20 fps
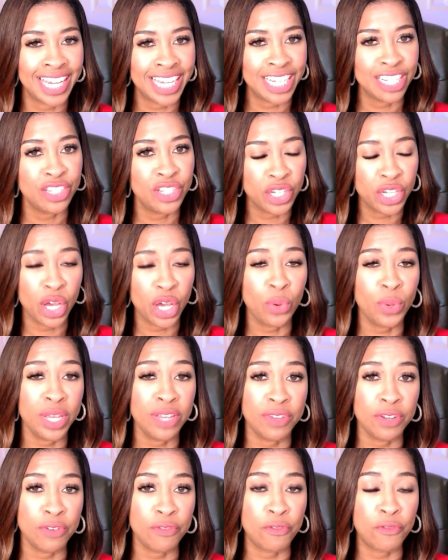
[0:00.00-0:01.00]
And to go
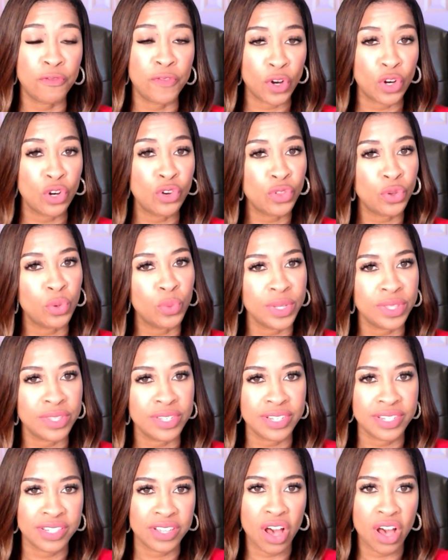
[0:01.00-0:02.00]
even further with
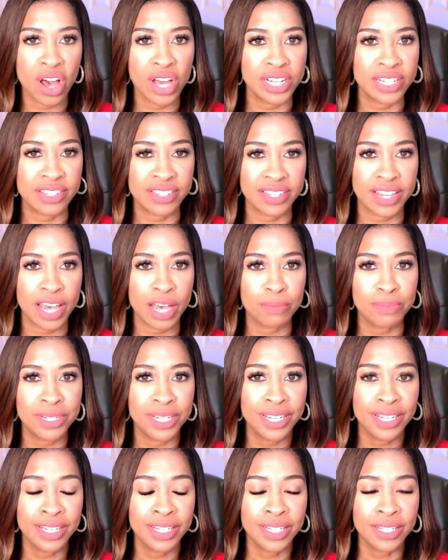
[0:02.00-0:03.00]
this concept,
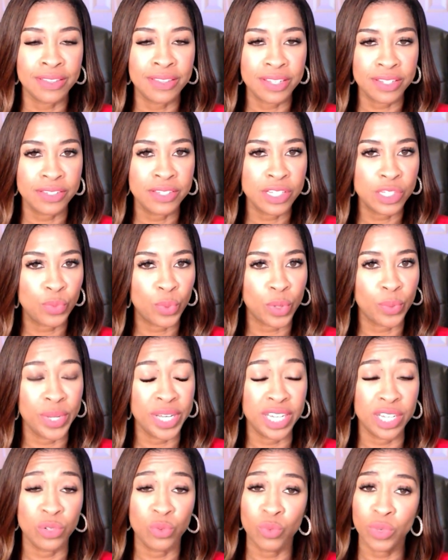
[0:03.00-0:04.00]
this is where we
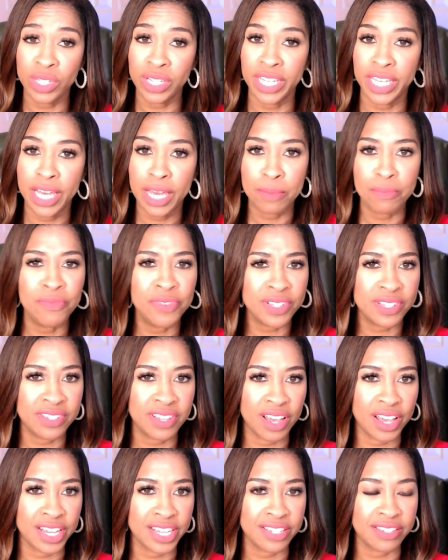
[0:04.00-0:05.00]
can really
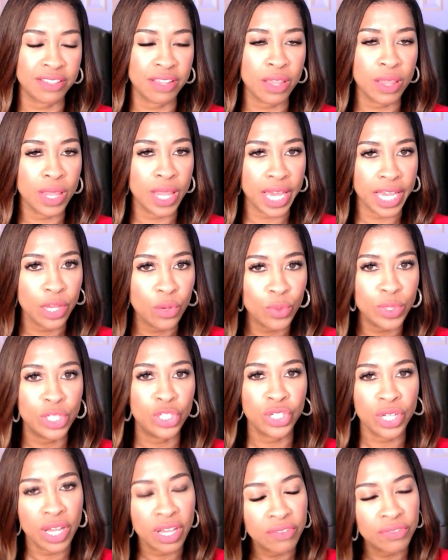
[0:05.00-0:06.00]
emphasize the language
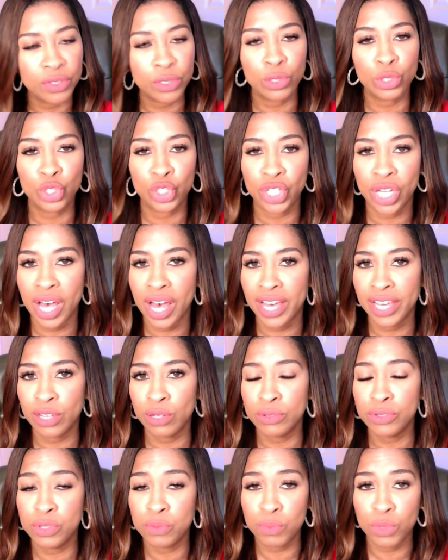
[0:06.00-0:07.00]
of your
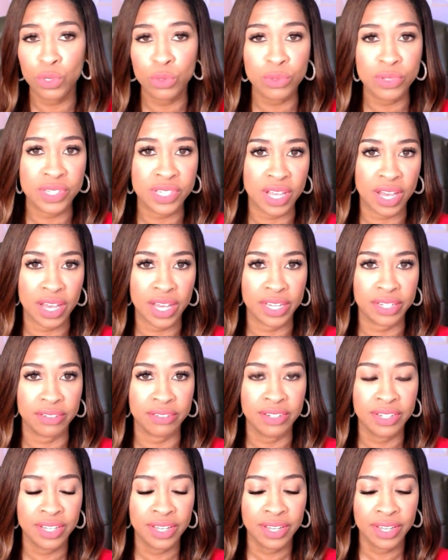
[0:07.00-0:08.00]
child's moon sign.
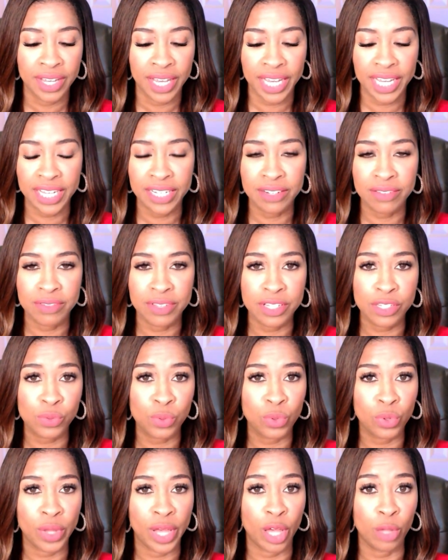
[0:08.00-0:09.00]
And this
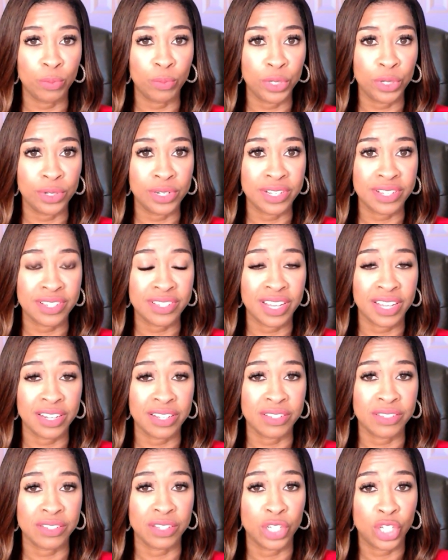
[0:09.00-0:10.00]
will help you to set a
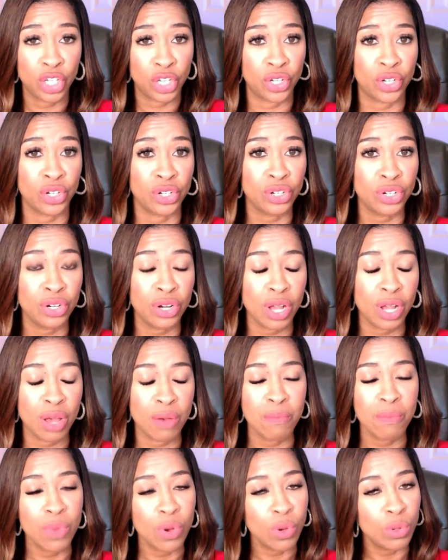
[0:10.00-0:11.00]
secure
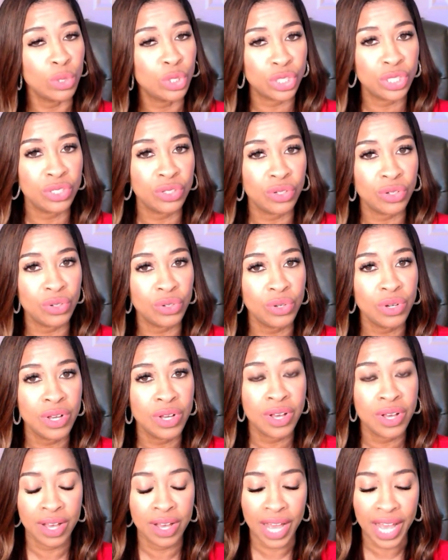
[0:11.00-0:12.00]
emotional
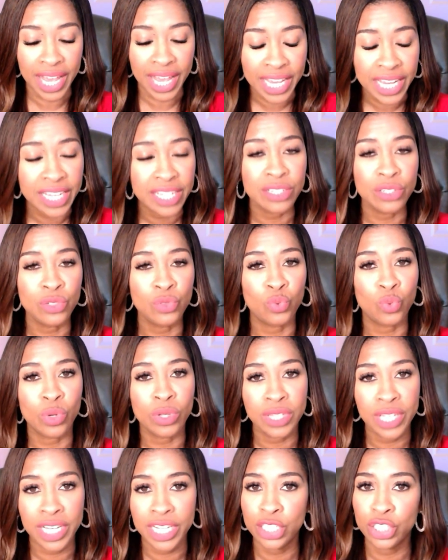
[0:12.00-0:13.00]
and
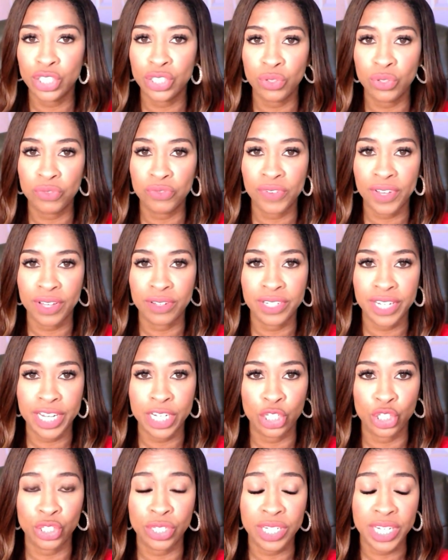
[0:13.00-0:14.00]
relational
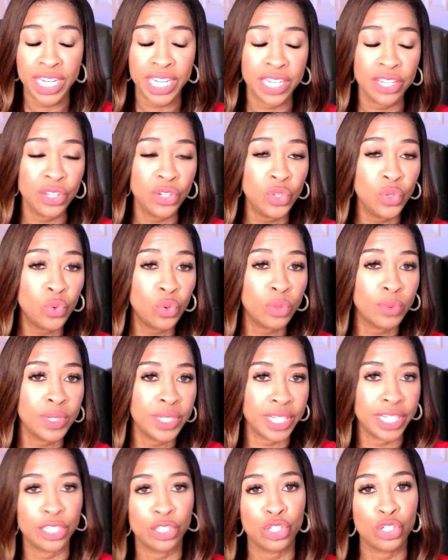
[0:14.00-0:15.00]
foundation in your
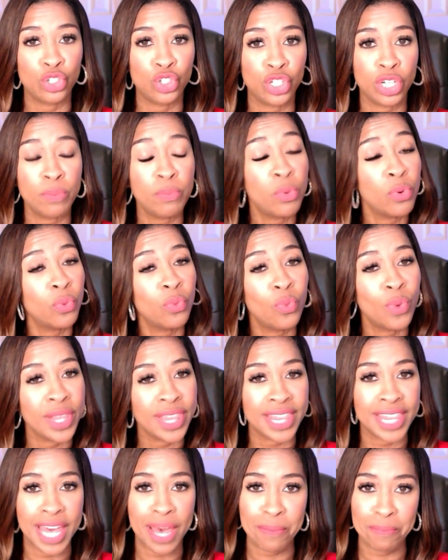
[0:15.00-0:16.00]
relationship with
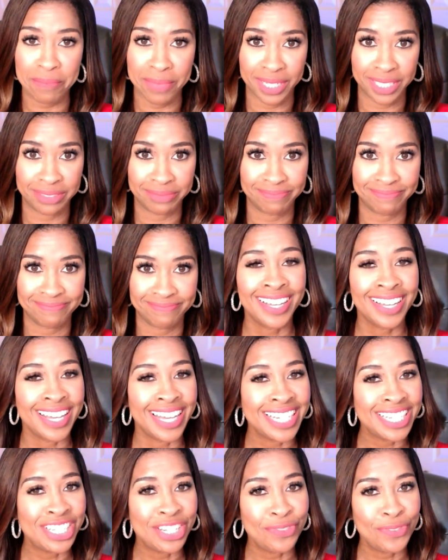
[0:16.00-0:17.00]
them.
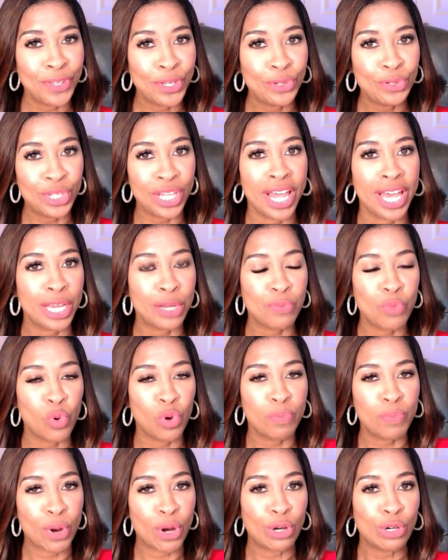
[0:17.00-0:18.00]
And if you'd like
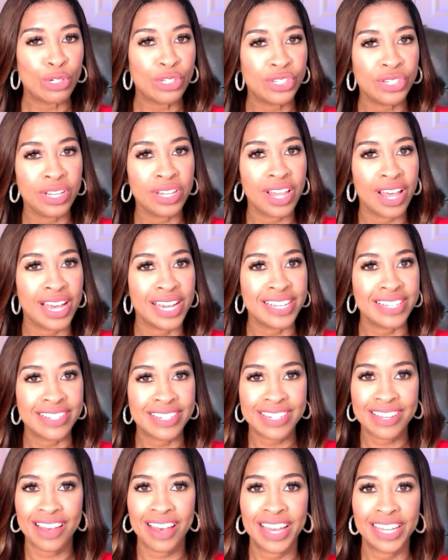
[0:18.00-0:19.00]
more
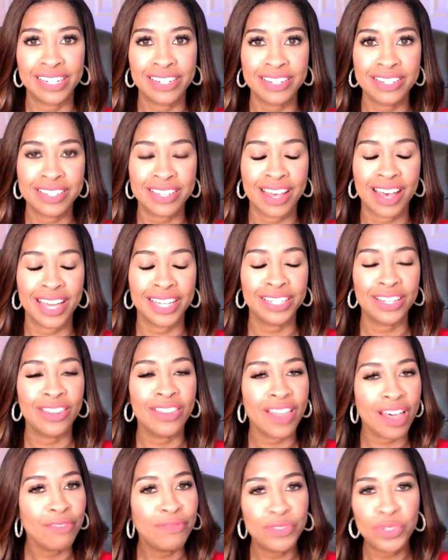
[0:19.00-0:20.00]
personalized guidance, I'd
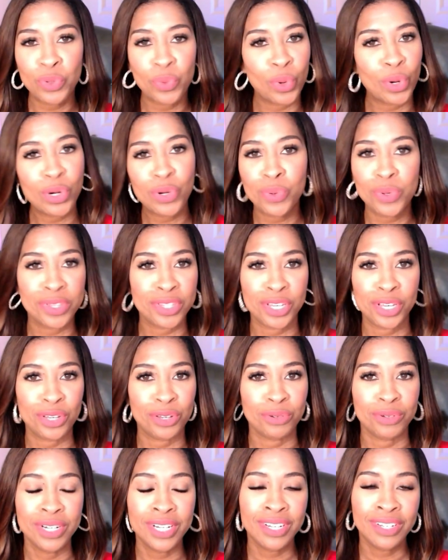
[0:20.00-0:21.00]
love to work with
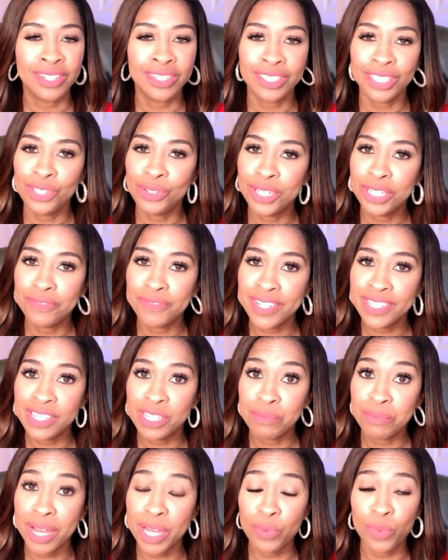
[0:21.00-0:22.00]
you. You can
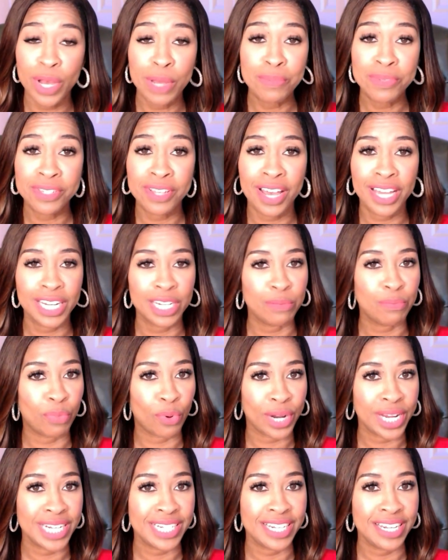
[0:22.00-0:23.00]
visit my website at
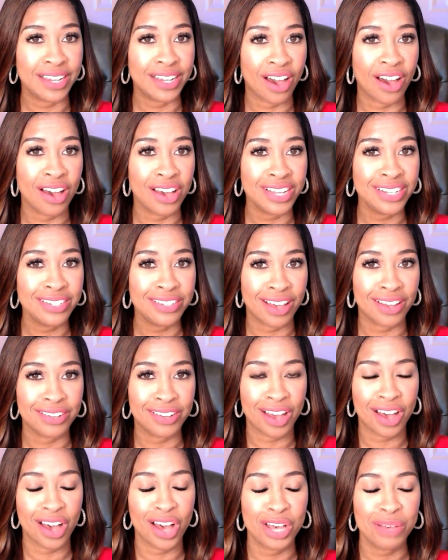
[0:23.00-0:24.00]

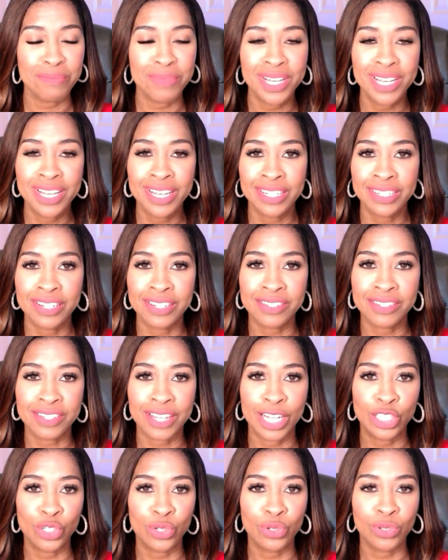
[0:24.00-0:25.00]
brandycon.com to
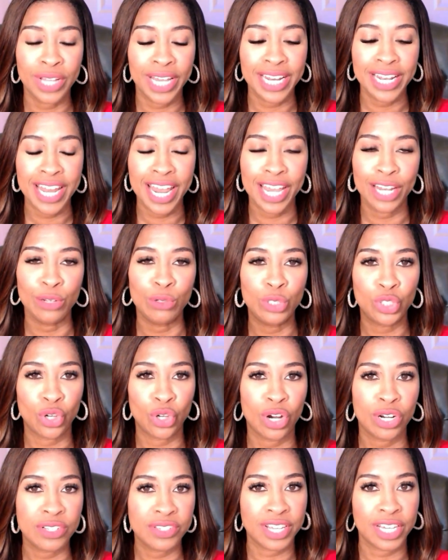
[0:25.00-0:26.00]
schedule a natal
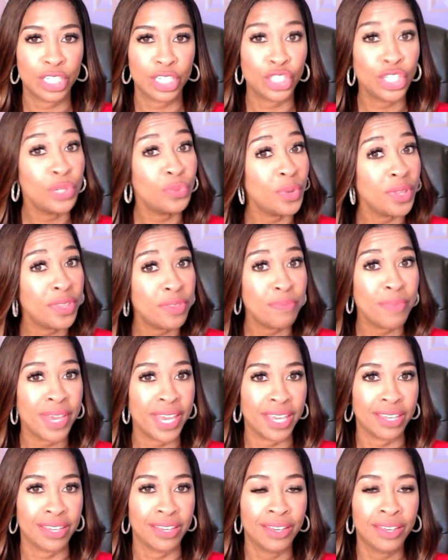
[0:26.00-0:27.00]
chart session with
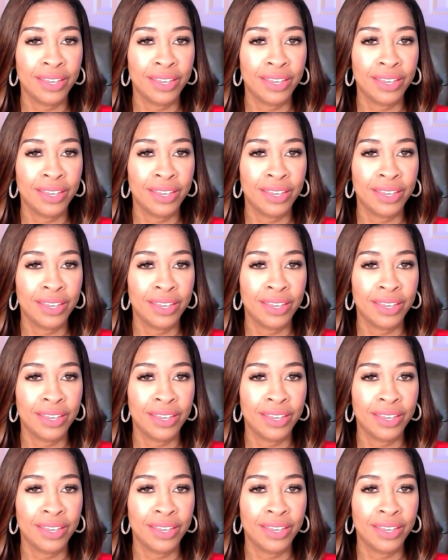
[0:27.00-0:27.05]
me.